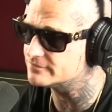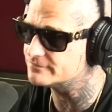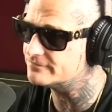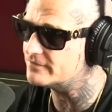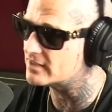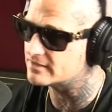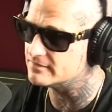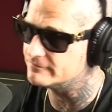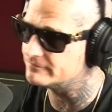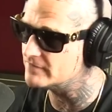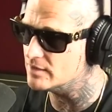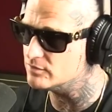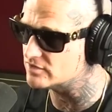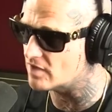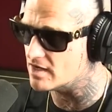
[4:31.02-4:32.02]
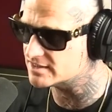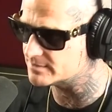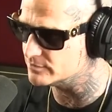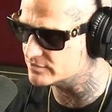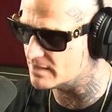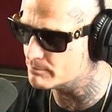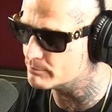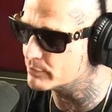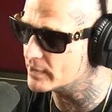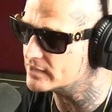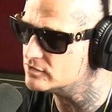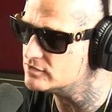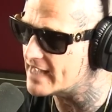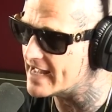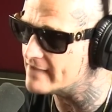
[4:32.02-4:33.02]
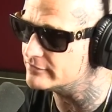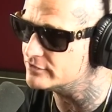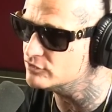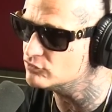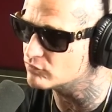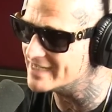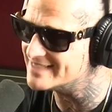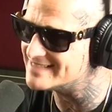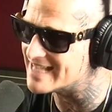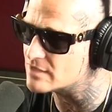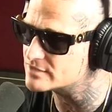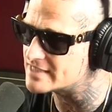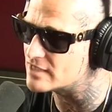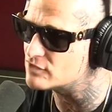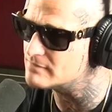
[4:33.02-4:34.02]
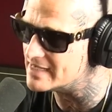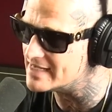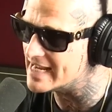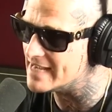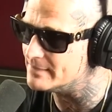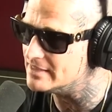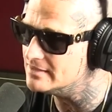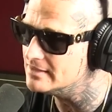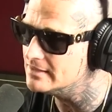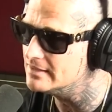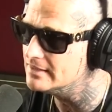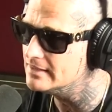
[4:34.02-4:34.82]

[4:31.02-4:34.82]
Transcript: was fucking, it was awesome. It was on Brickell Avenue, right downtown Miami.